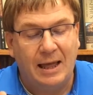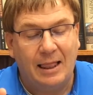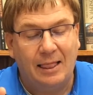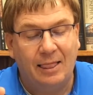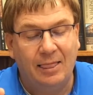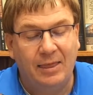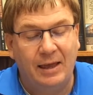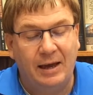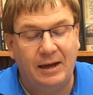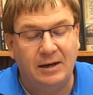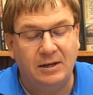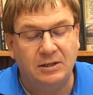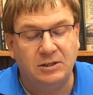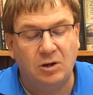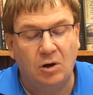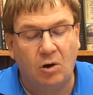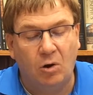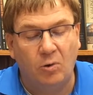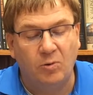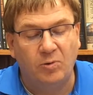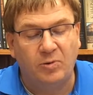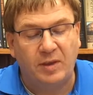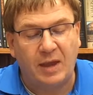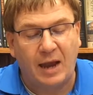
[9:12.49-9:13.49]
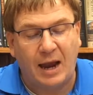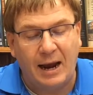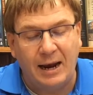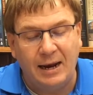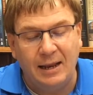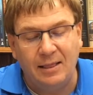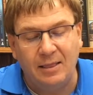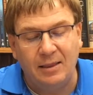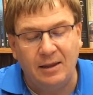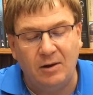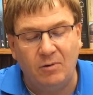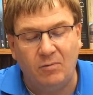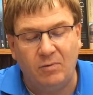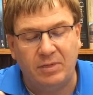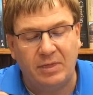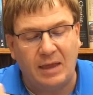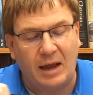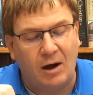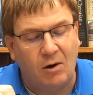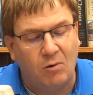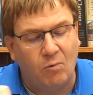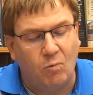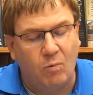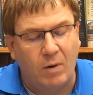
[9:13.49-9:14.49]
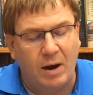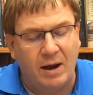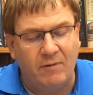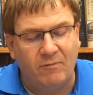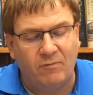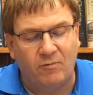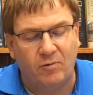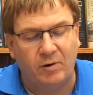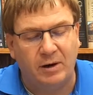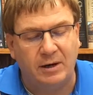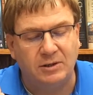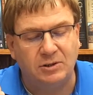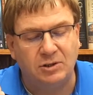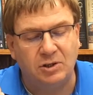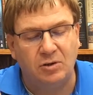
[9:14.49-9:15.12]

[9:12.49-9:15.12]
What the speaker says: Let us hold tightly without wavering